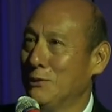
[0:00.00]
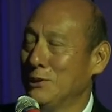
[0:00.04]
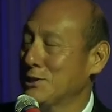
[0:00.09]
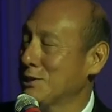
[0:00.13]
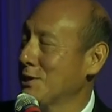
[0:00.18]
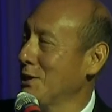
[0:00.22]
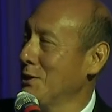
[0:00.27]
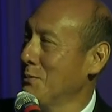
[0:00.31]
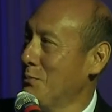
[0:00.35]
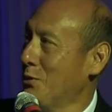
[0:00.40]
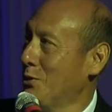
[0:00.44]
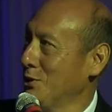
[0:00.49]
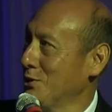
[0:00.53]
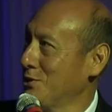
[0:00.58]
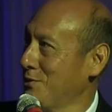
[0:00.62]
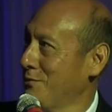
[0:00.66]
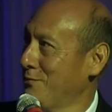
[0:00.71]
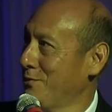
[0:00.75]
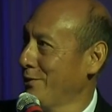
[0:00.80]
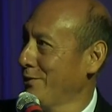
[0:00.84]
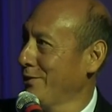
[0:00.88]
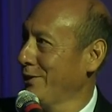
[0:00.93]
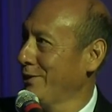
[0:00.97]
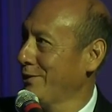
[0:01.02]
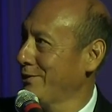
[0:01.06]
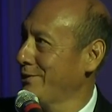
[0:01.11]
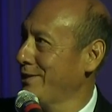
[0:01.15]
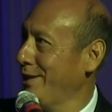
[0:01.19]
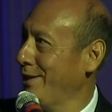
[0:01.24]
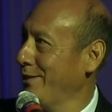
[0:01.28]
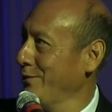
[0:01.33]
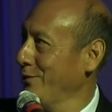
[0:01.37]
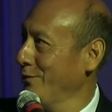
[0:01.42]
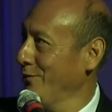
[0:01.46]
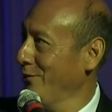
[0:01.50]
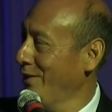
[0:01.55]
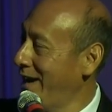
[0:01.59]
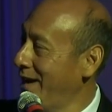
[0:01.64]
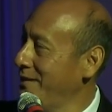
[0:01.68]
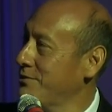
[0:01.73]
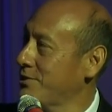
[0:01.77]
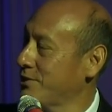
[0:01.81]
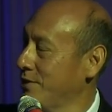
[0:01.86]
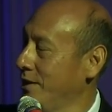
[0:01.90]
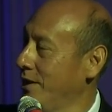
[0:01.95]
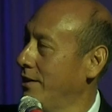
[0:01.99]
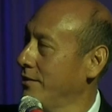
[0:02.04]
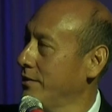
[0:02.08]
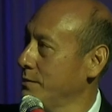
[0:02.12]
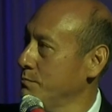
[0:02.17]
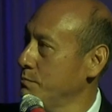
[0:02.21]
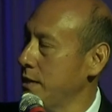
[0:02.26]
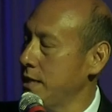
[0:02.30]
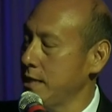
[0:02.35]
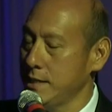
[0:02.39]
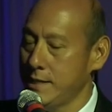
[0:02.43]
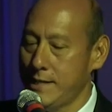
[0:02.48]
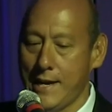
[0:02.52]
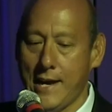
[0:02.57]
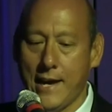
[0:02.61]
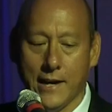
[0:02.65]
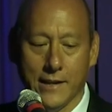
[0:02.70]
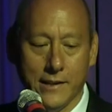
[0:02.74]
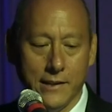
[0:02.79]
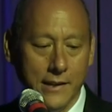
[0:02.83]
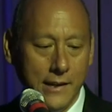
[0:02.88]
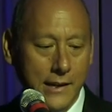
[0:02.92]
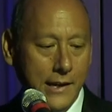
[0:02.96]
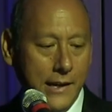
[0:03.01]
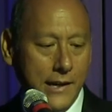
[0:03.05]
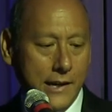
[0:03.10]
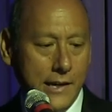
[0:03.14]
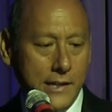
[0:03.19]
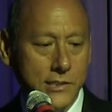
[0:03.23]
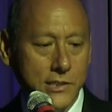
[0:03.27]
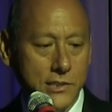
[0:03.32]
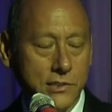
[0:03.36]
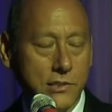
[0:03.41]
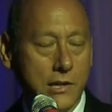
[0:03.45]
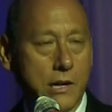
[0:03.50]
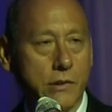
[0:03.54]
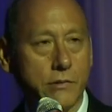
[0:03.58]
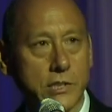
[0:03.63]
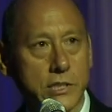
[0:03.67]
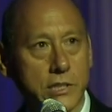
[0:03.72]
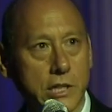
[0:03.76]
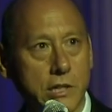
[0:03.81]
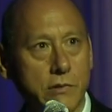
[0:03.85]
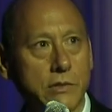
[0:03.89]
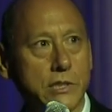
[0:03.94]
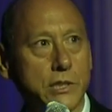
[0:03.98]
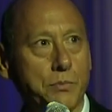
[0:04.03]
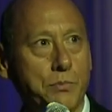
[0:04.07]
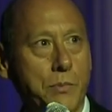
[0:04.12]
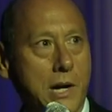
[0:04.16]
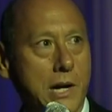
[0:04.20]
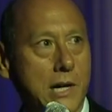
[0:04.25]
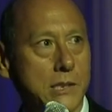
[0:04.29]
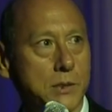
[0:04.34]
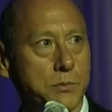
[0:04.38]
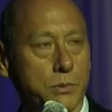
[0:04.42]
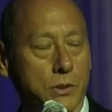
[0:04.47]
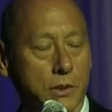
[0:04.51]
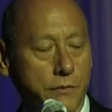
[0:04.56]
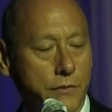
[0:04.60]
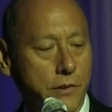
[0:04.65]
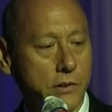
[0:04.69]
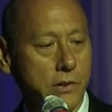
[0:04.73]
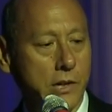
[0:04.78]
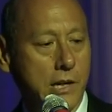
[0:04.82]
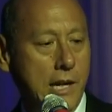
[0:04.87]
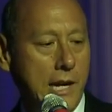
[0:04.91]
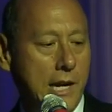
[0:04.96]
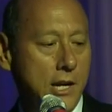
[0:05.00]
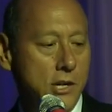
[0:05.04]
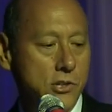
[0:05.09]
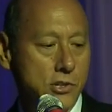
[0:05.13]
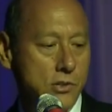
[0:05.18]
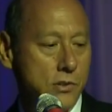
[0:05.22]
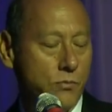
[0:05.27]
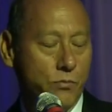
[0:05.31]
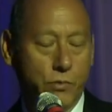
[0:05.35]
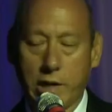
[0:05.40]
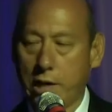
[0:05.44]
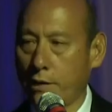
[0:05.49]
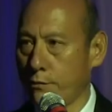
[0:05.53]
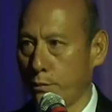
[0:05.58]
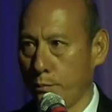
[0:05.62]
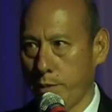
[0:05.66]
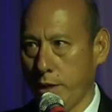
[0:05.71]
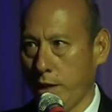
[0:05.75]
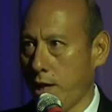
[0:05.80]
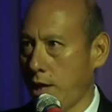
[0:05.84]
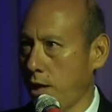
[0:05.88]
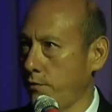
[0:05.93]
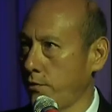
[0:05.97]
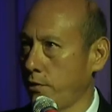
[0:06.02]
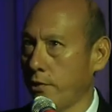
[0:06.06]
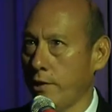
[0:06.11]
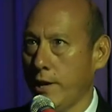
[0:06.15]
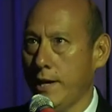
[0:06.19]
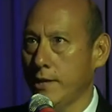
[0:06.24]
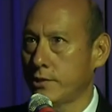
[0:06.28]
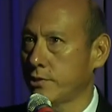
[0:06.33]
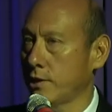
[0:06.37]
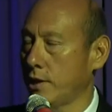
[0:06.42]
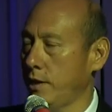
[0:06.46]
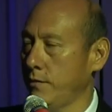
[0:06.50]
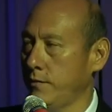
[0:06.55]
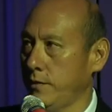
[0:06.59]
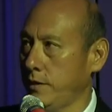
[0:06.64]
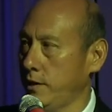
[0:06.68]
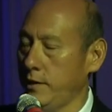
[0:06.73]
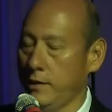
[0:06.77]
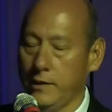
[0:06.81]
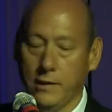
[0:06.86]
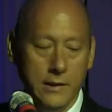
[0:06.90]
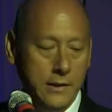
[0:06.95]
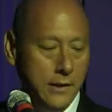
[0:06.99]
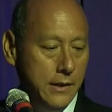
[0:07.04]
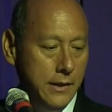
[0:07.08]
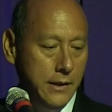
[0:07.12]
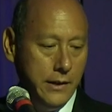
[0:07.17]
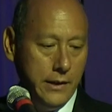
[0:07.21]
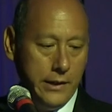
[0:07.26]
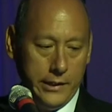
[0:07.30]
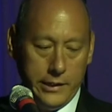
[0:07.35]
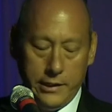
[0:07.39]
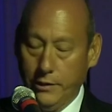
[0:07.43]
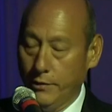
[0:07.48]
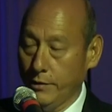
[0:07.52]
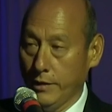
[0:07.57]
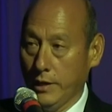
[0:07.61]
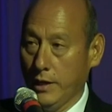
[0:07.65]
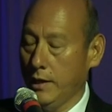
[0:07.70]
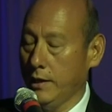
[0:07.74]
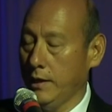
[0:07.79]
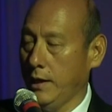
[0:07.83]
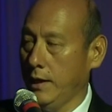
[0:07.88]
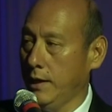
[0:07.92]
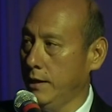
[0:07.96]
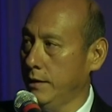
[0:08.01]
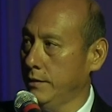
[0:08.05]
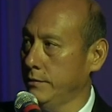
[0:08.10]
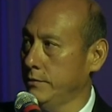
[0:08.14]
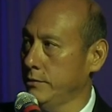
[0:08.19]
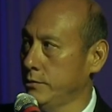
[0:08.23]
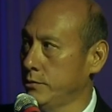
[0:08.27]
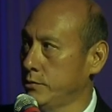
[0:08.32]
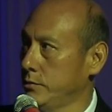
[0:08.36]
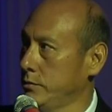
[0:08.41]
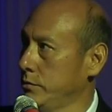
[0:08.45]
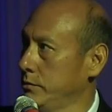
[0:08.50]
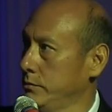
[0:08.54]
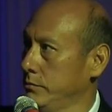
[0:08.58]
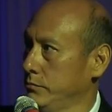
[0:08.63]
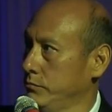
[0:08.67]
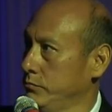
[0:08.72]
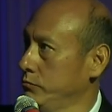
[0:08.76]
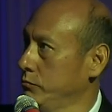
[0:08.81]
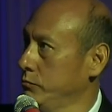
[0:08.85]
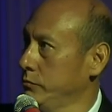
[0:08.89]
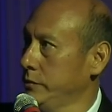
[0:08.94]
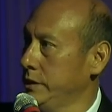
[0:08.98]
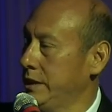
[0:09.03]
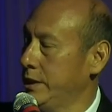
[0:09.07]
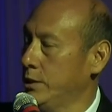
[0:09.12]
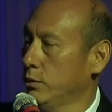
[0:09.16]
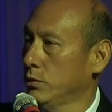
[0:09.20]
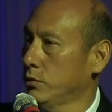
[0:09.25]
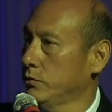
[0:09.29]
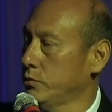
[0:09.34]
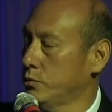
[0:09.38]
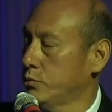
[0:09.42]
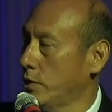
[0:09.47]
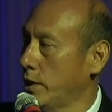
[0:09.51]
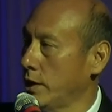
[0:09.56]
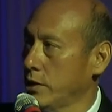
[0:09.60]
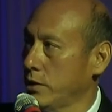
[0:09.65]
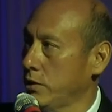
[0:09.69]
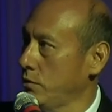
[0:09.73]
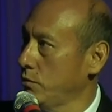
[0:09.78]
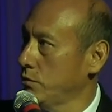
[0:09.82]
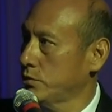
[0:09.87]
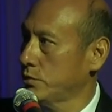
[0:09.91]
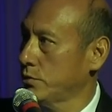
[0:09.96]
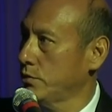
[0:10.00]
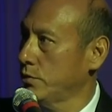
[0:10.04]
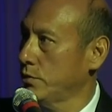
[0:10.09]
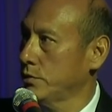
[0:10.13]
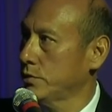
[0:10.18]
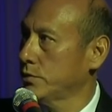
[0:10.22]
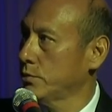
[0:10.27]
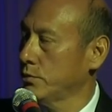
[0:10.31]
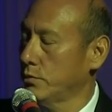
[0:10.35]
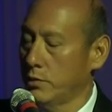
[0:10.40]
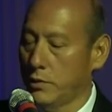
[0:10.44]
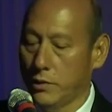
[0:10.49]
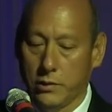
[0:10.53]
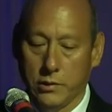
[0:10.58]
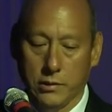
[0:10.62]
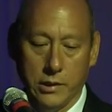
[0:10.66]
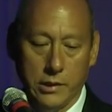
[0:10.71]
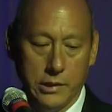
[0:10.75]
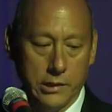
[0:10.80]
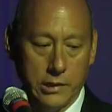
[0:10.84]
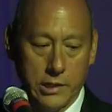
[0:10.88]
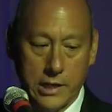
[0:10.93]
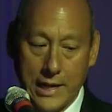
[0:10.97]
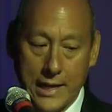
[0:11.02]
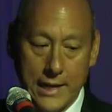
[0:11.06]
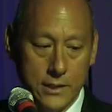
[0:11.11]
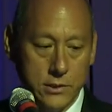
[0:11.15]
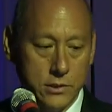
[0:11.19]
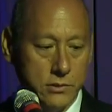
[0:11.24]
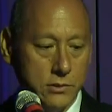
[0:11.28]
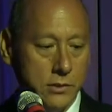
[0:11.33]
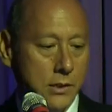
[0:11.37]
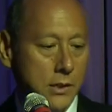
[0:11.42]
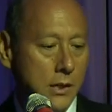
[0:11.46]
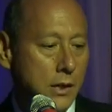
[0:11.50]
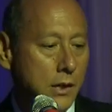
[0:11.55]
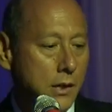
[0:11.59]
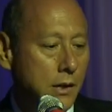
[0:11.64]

What's going to more severely curtail your lifestyle than being dead? And I just thought it was irresponsible if you're engaged in whatever behavior, HIV, you know, uh, uh, needle drug users or, or gays.